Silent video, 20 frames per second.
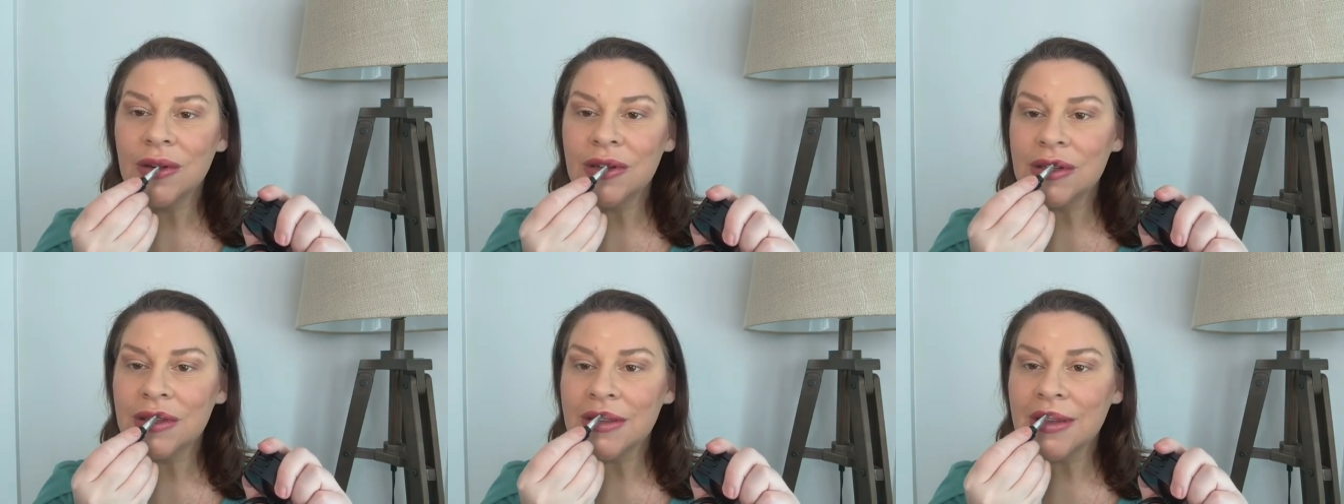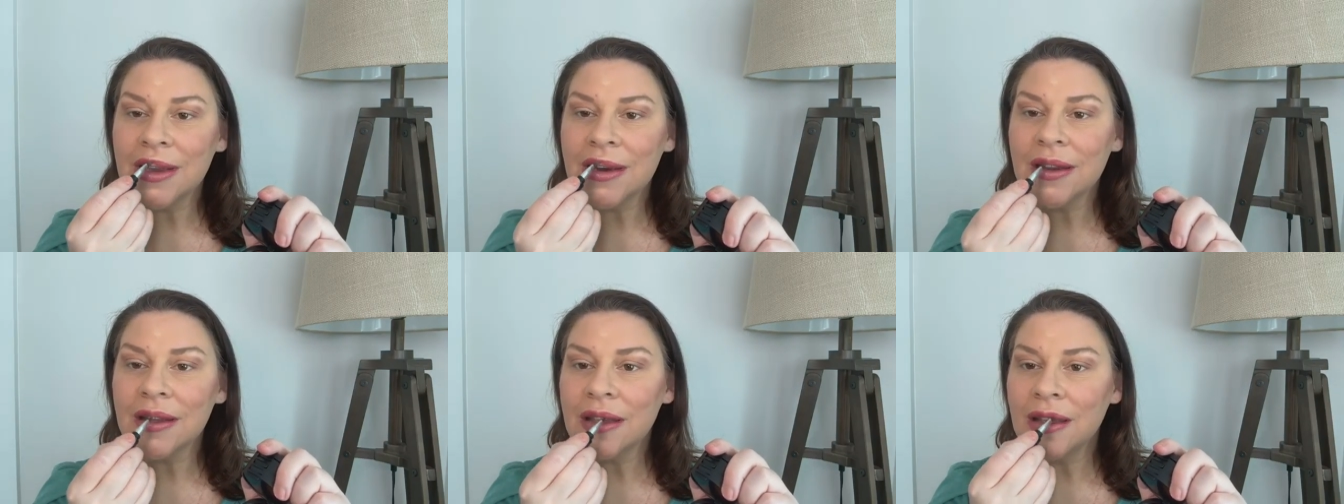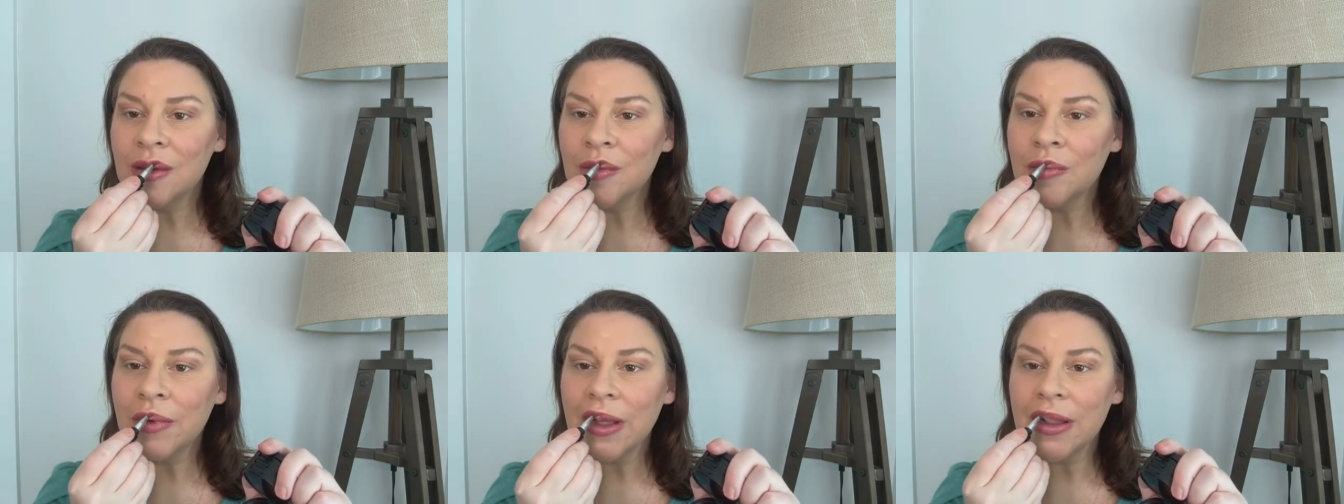Just gonna
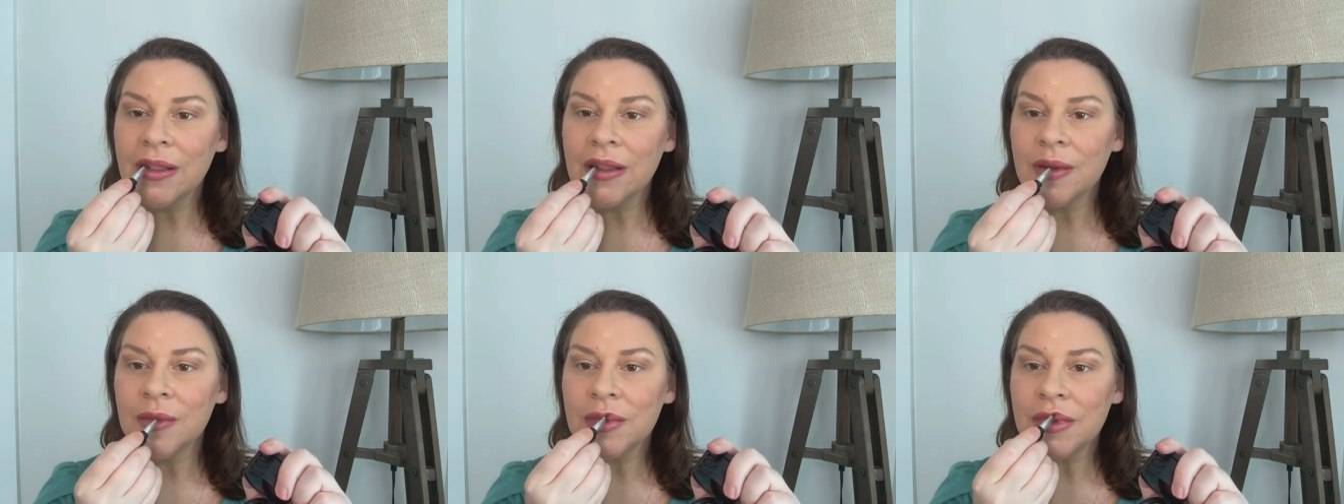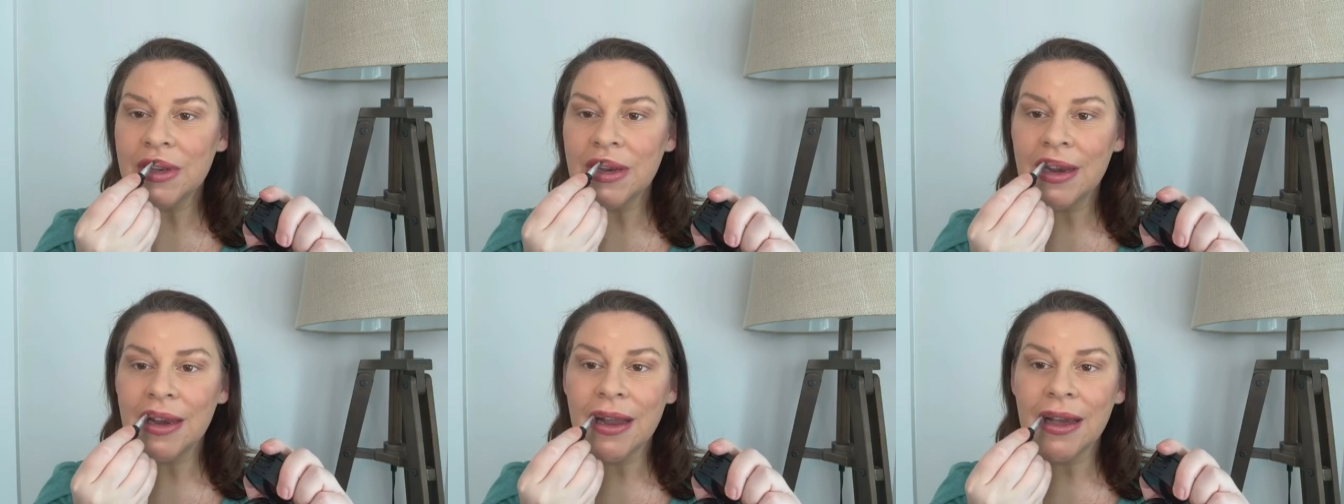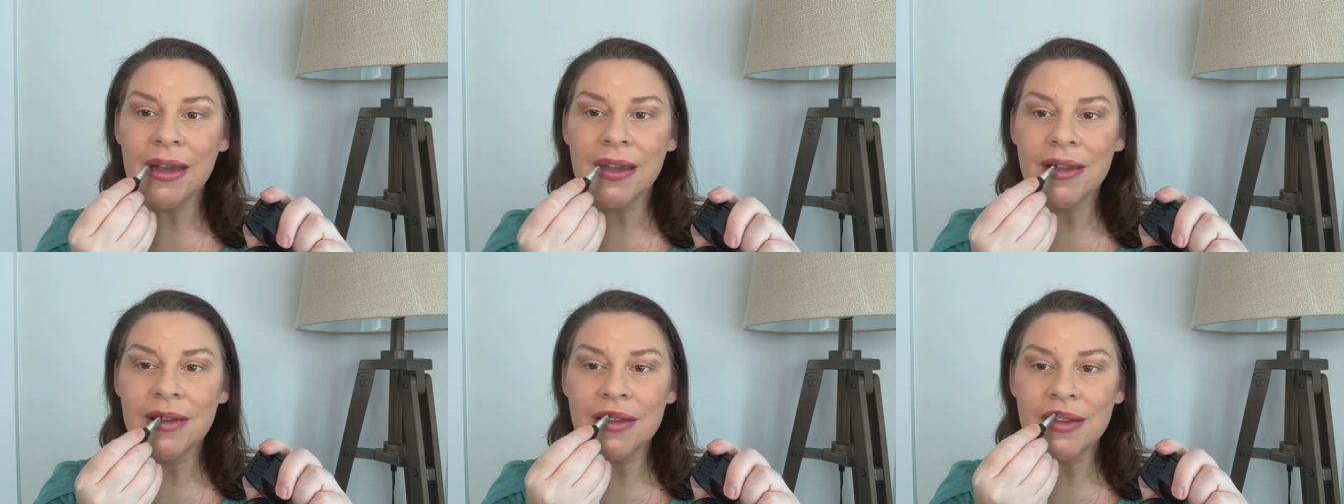keep my lips
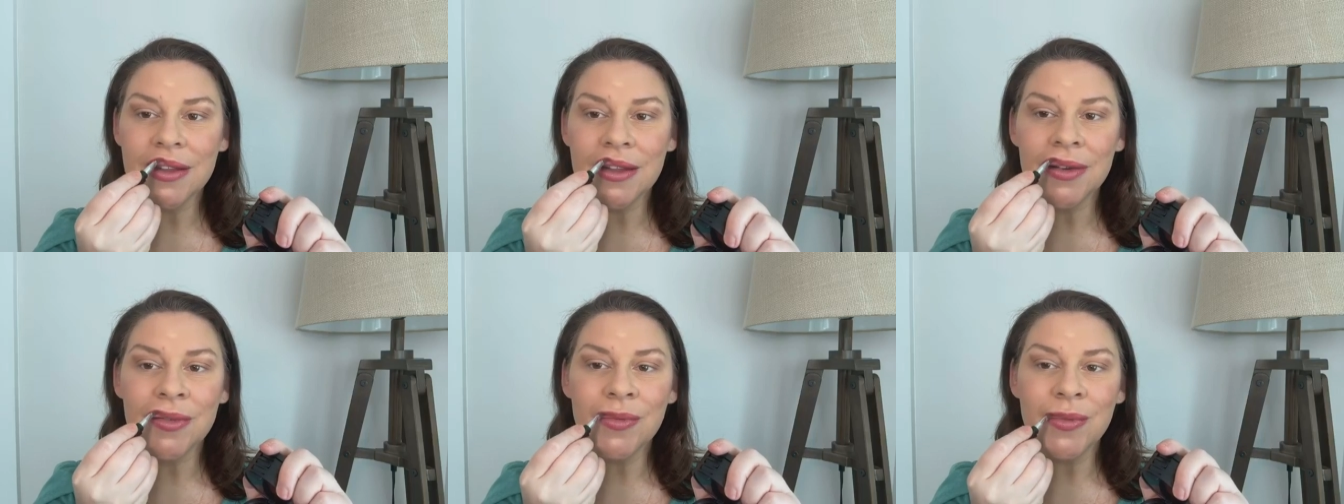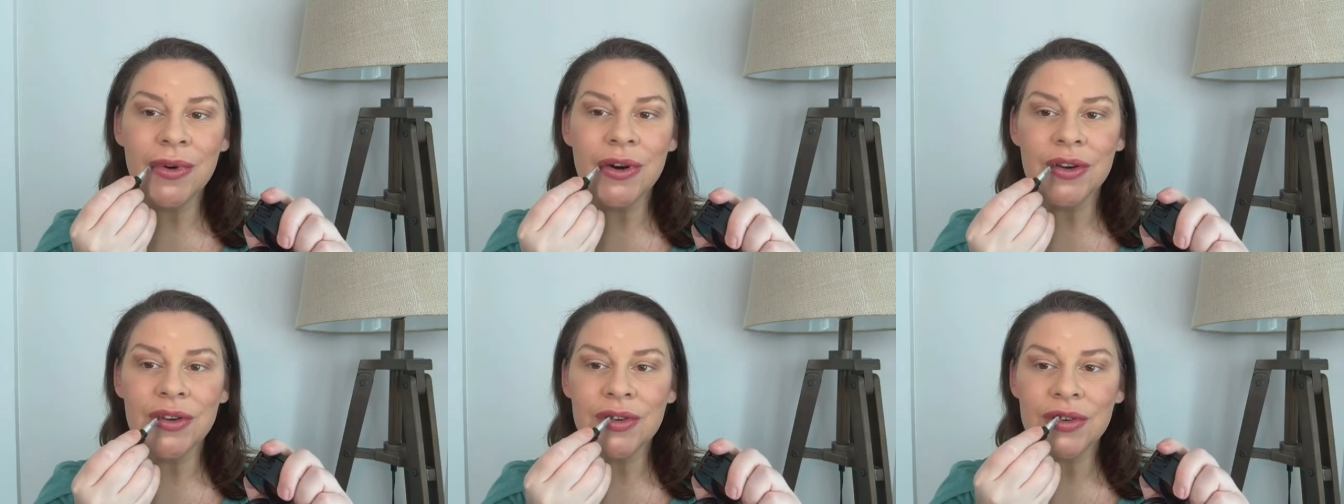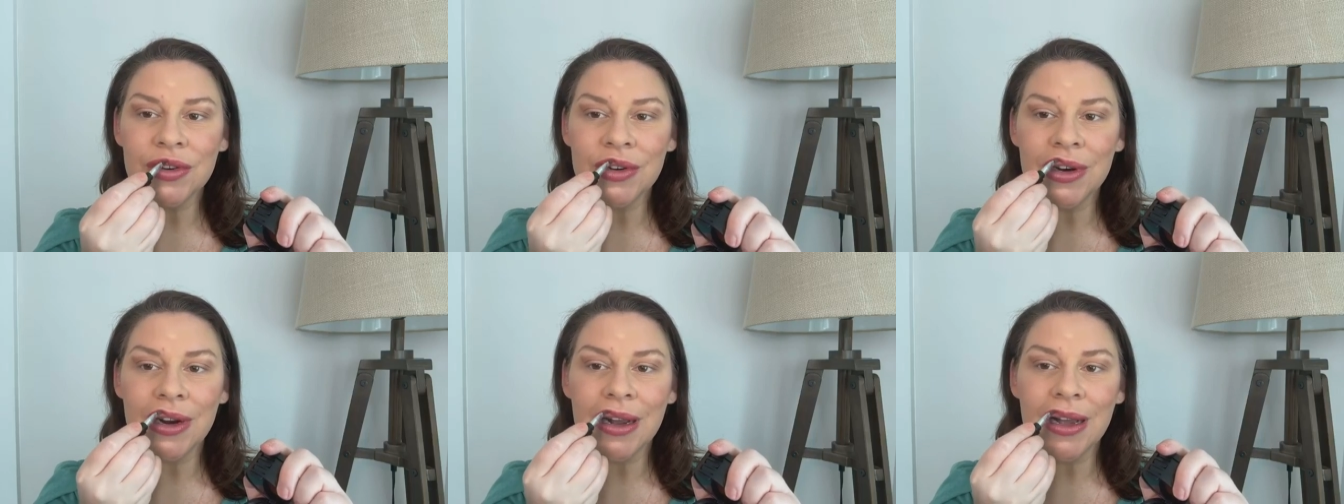nice and
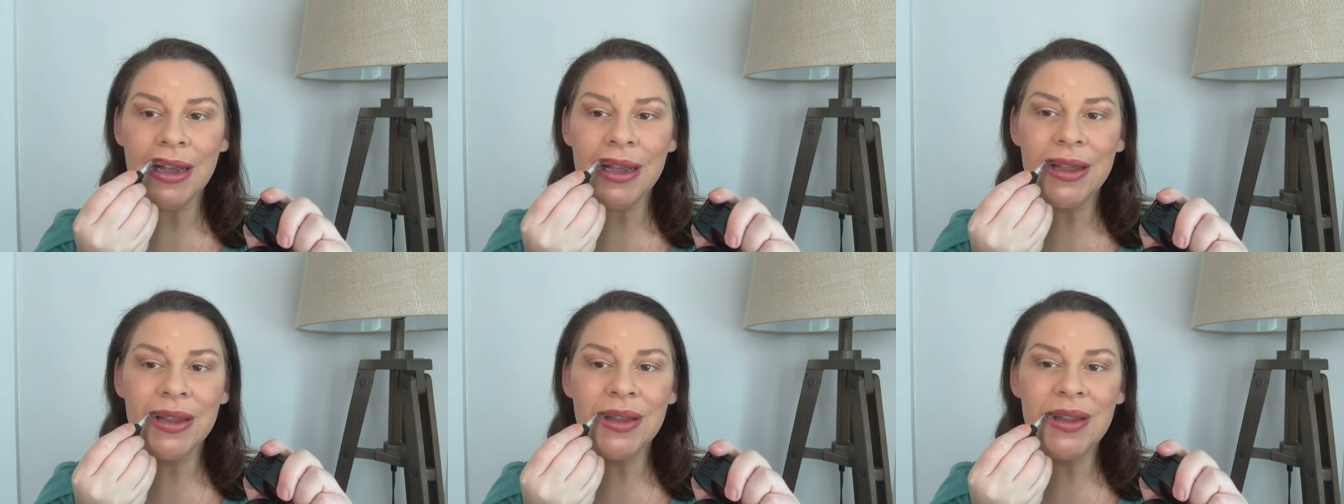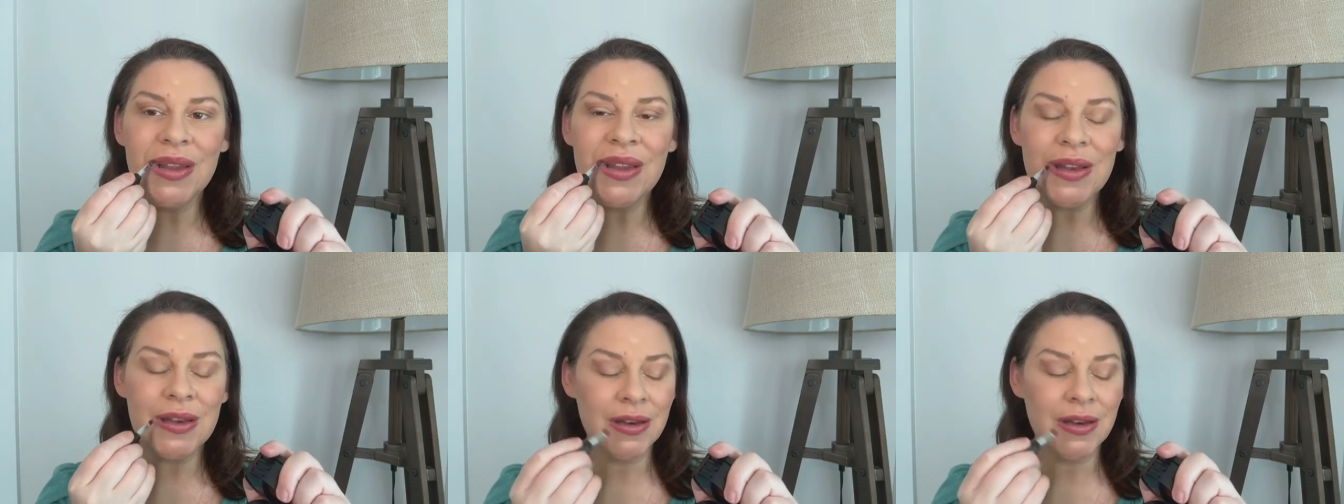moisturized